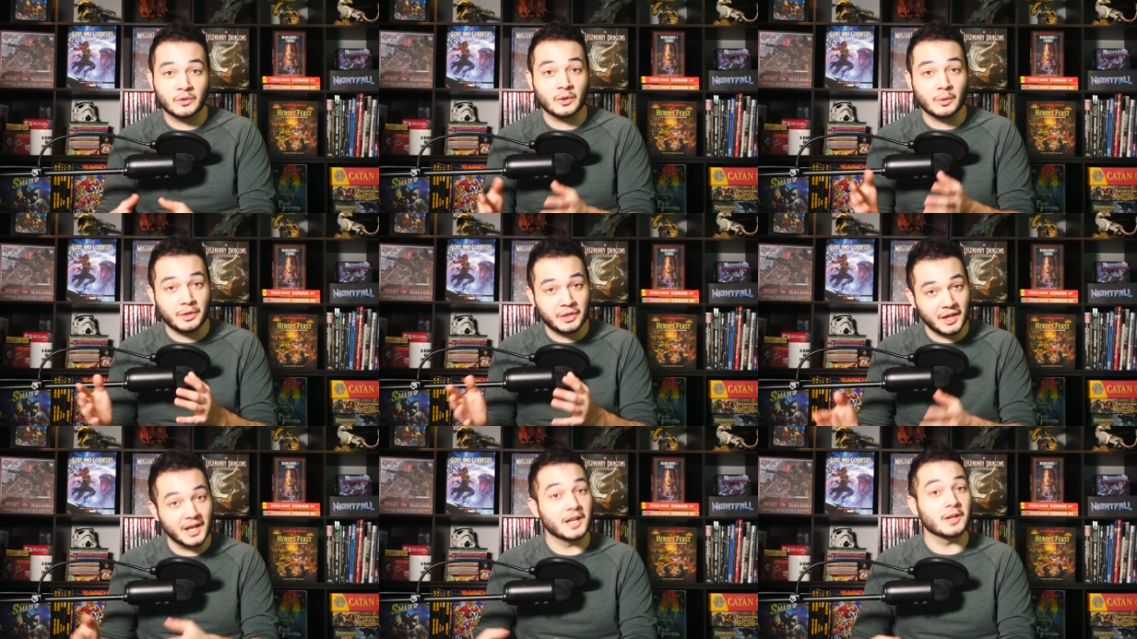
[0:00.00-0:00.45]

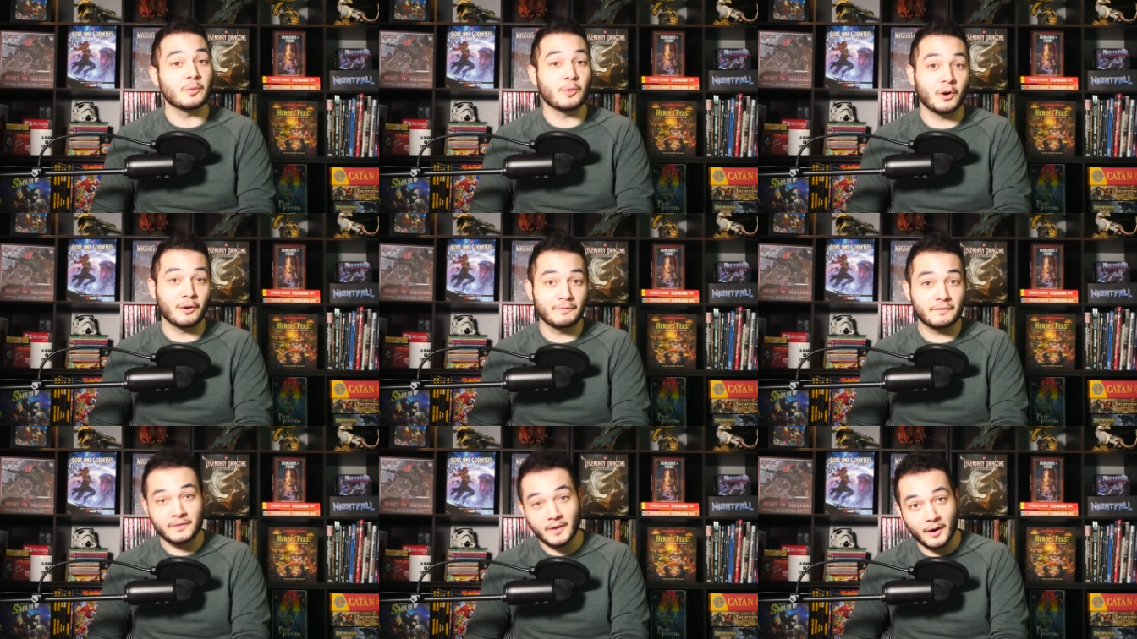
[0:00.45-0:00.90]
so thank you
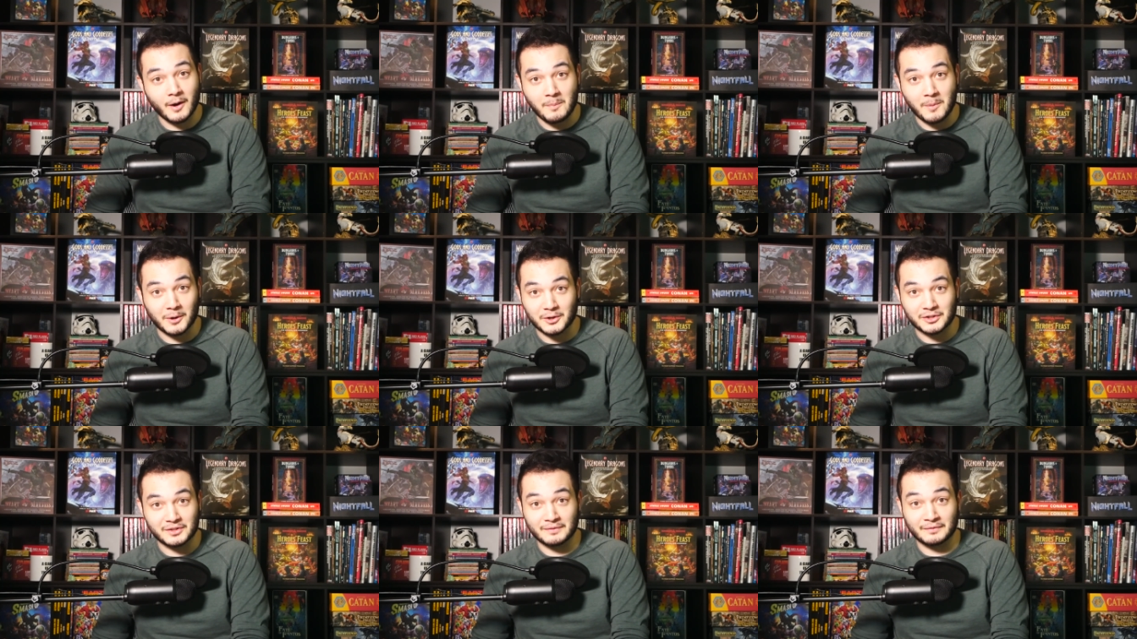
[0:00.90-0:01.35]
all very
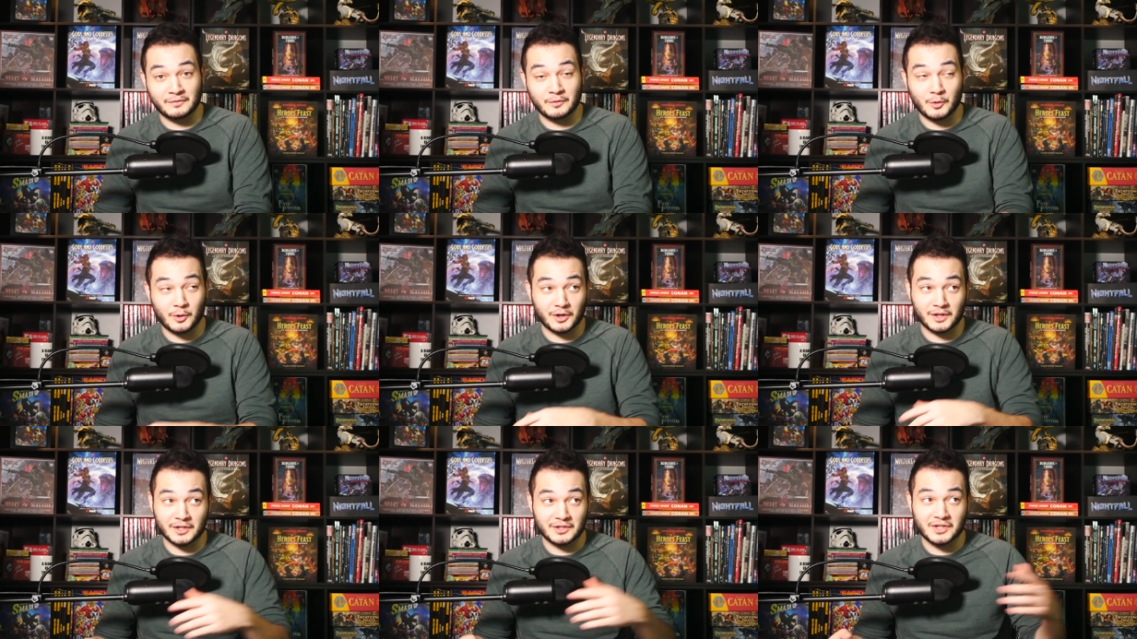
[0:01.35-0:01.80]
much
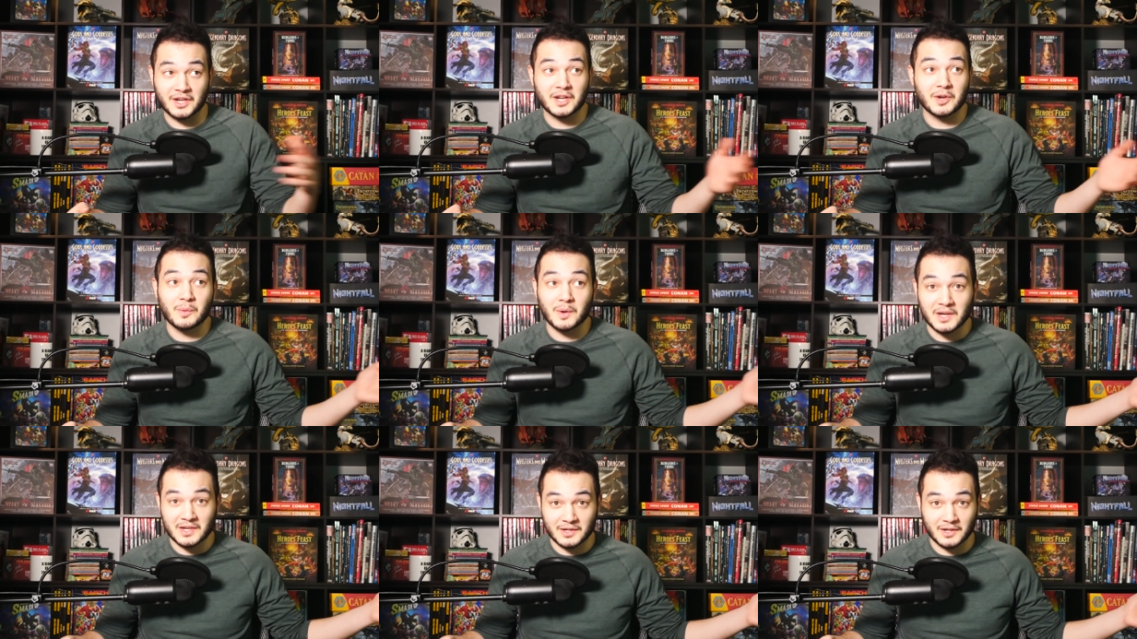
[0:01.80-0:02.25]
for
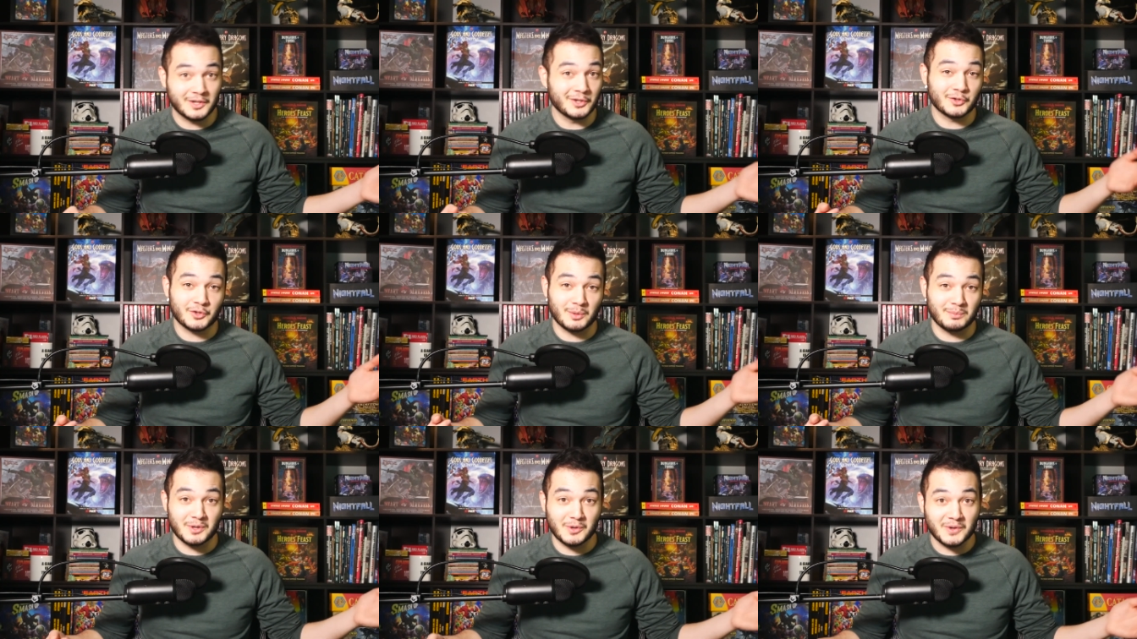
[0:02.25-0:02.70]
continuing to
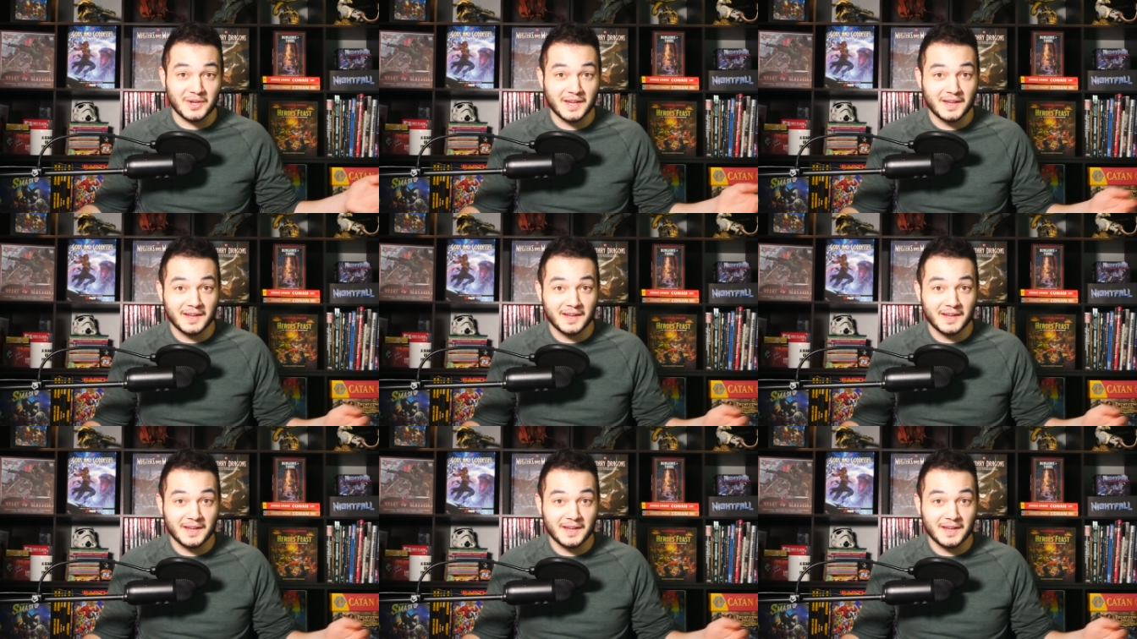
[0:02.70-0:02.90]
contribute.